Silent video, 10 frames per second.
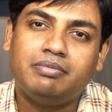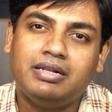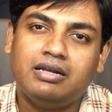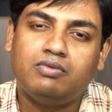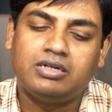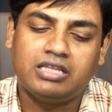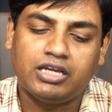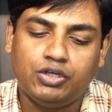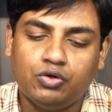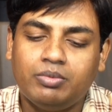beloved, the
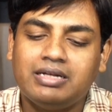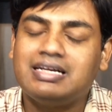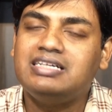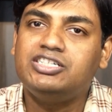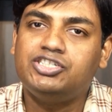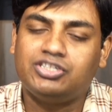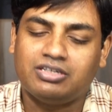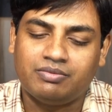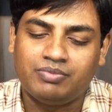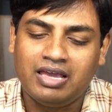human
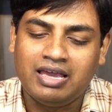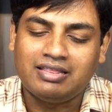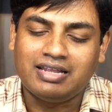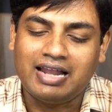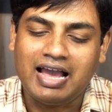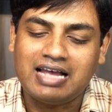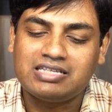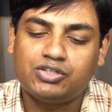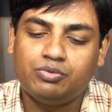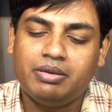condition that
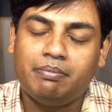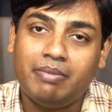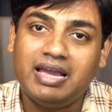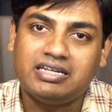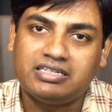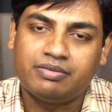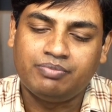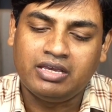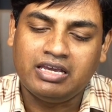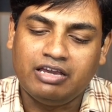has to be met
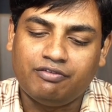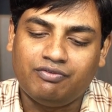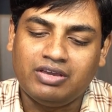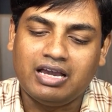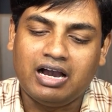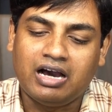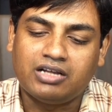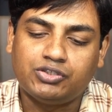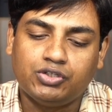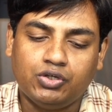if we
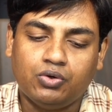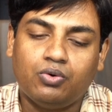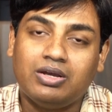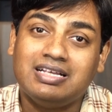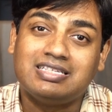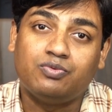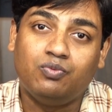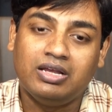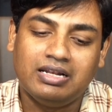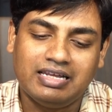are to know His
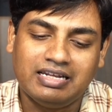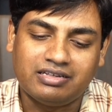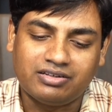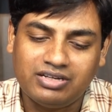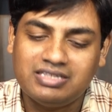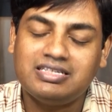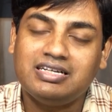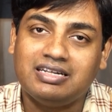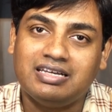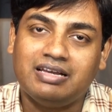will
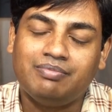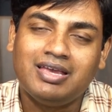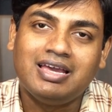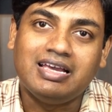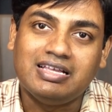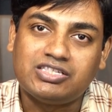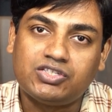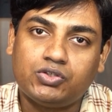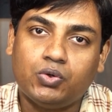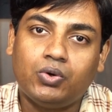increasingly is
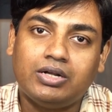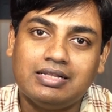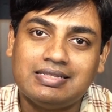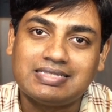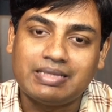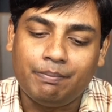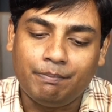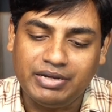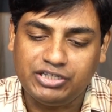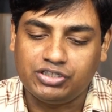total
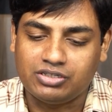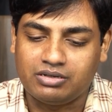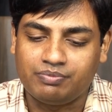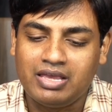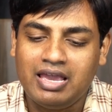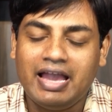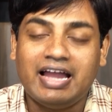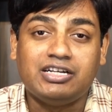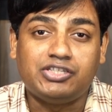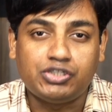submission
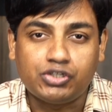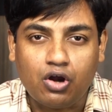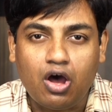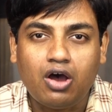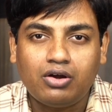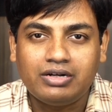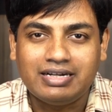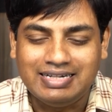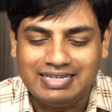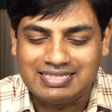and strong
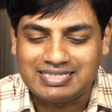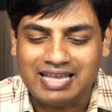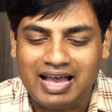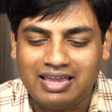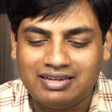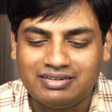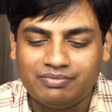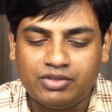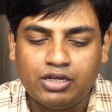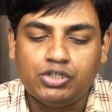desire
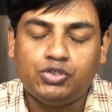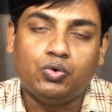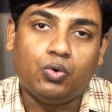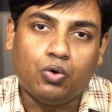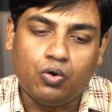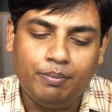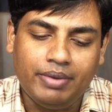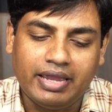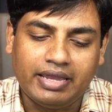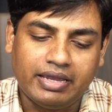to
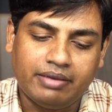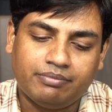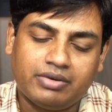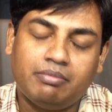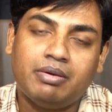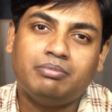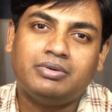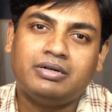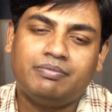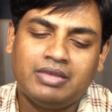obey Him.
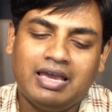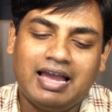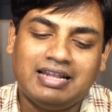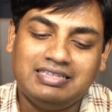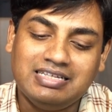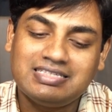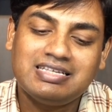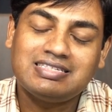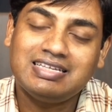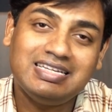Remember, and this
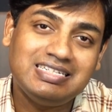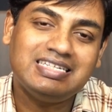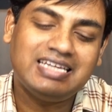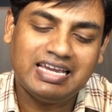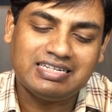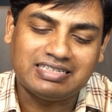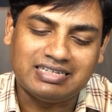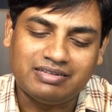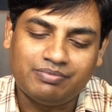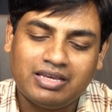is
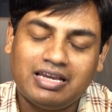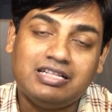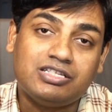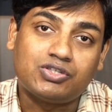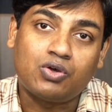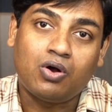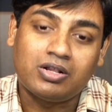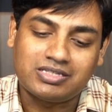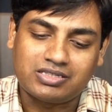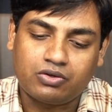indicated in
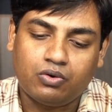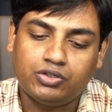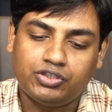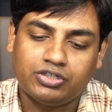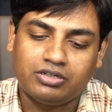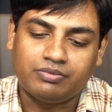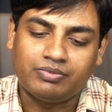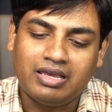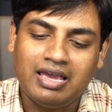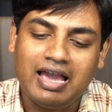Saul's question
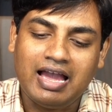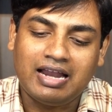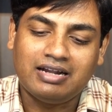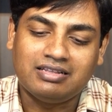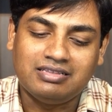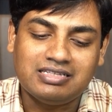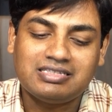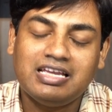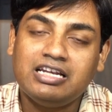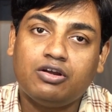and this
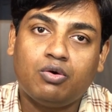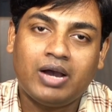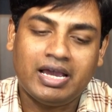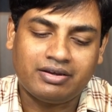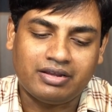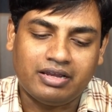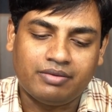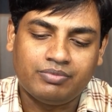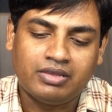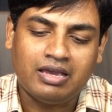inquiry
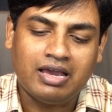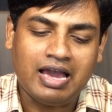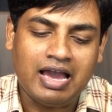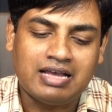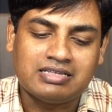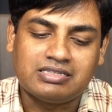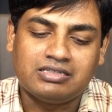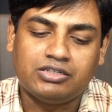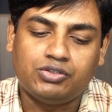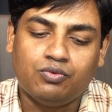as
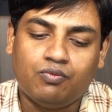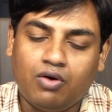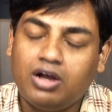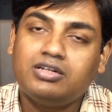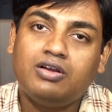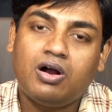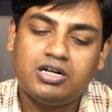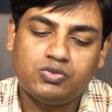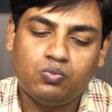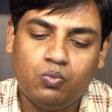to what
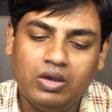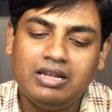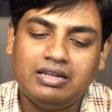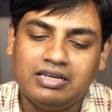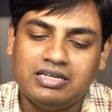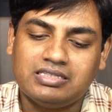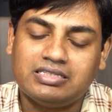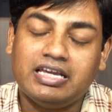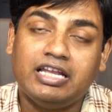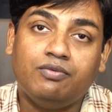God's will is
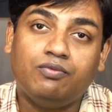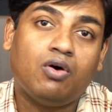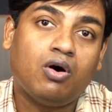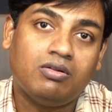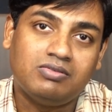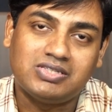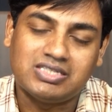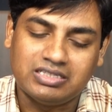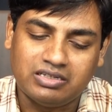involves